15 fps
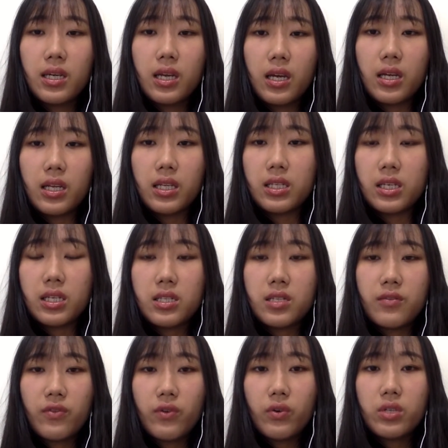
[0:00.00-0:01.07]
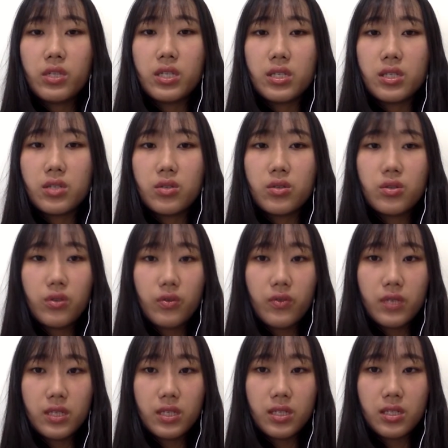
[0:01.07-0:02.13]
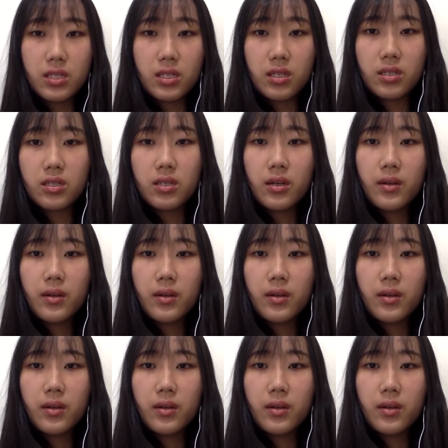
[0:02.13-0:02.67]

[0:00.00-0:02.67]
And in the 1840s, two physicists